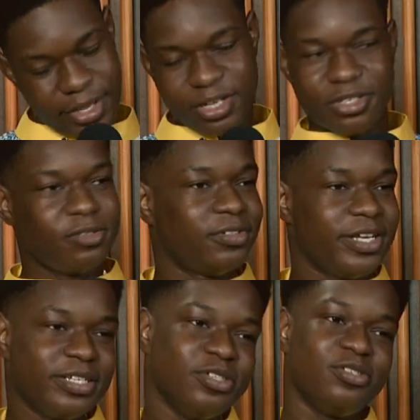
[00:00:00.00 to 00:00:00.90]
Thank you.
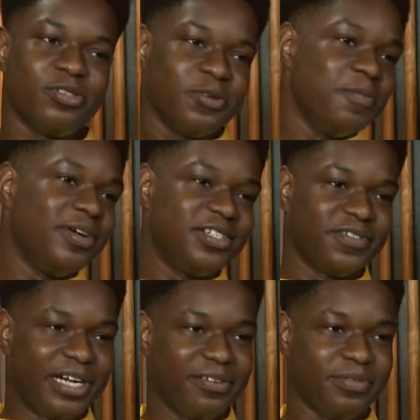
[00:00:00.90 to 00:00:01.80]
Thank you so much
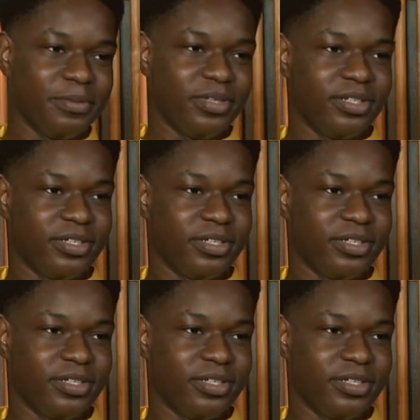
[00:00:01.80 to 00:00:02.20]
for having me,